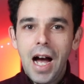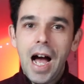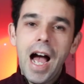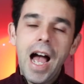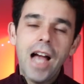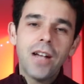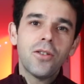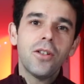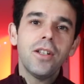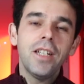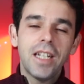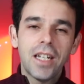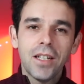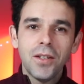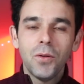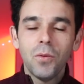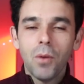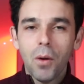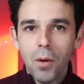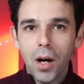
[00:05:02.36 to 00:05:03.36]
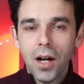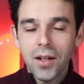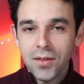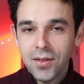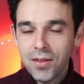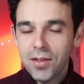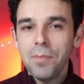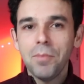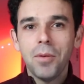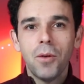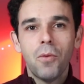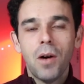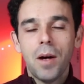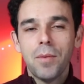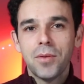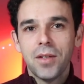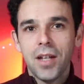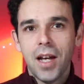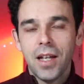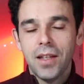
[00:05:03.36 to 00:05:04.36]
I actually can do a simple
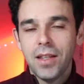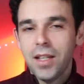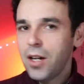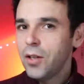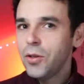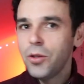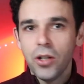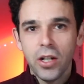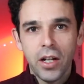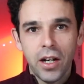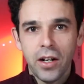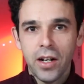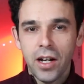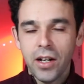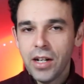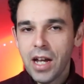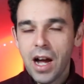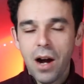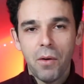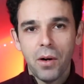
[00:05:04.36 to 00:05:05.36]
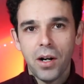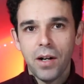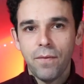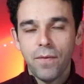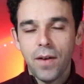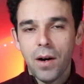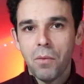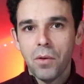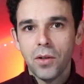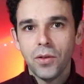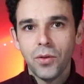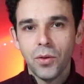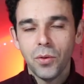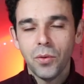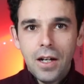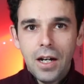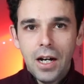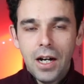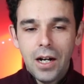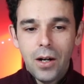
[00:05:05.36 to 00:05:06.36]
website under an hour if I want
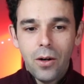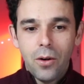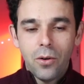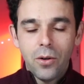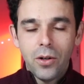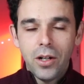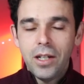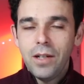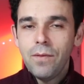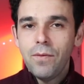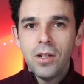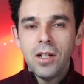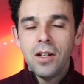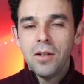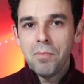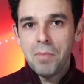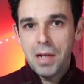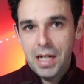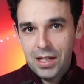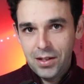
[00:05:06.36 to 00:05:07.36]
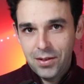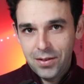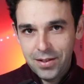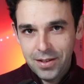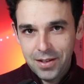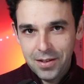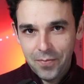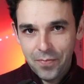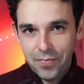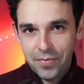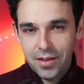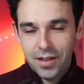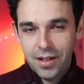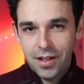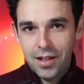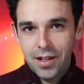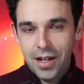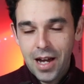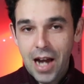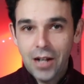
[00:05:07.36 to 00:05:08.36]
to, or even in minutes.
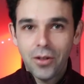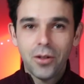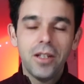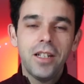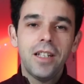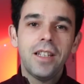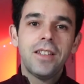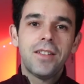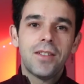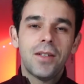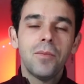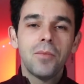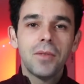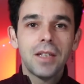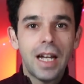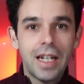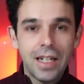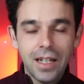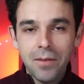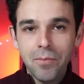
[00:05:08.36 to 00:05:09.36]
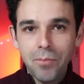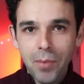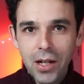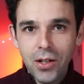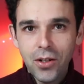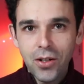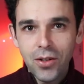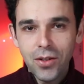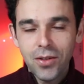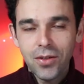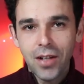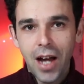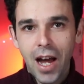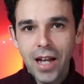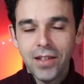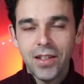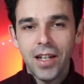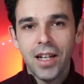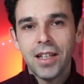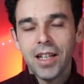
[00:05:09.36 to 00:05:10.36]
Actually, some landing pages,
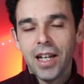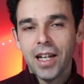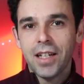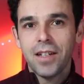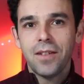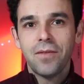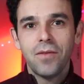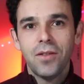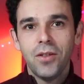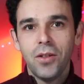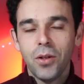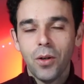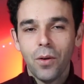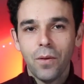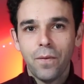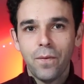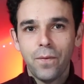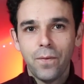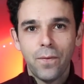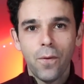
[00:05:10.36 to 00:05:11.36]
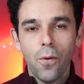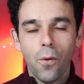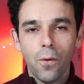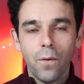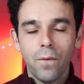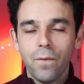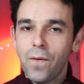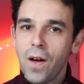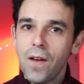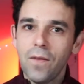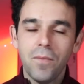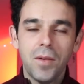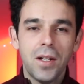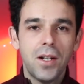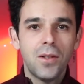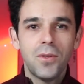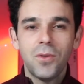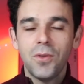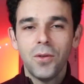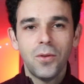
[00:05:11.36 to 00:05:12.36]
I take like, you know, 4 or 5
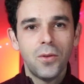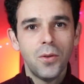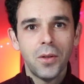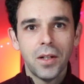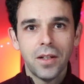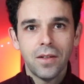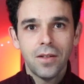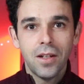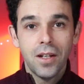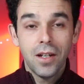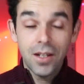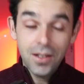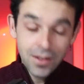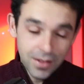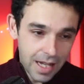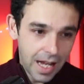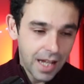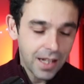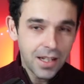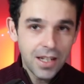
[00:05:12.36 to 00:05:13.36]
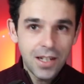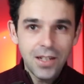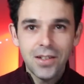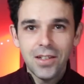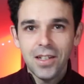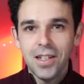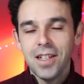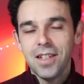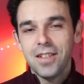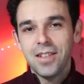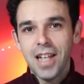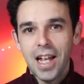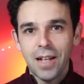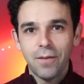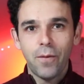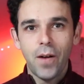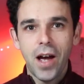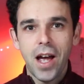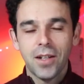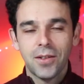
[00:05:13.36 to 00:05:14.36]
minutes to do it. Is that easy? Is
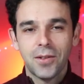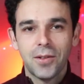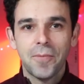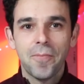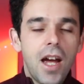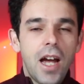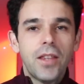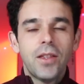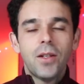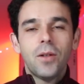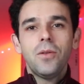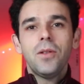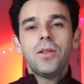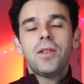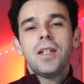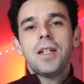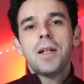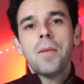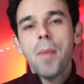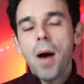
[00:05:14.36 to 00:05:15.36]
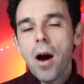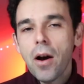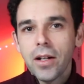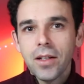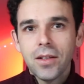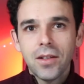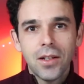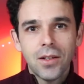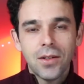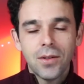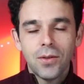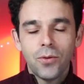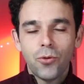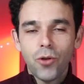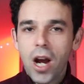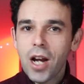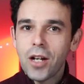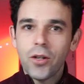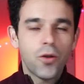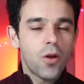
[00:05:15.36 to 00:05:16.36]
that fast? And the good thing about it is
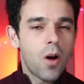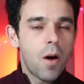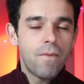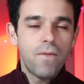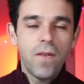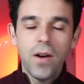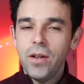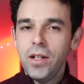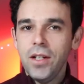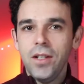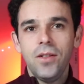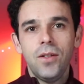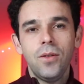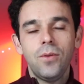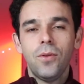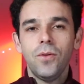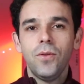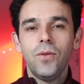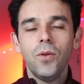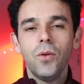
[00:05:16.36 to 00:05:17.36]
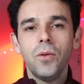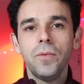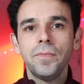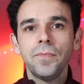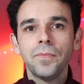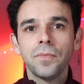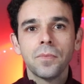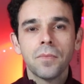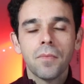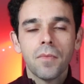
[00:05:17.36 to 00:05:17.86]
drag and drop, very easy to do.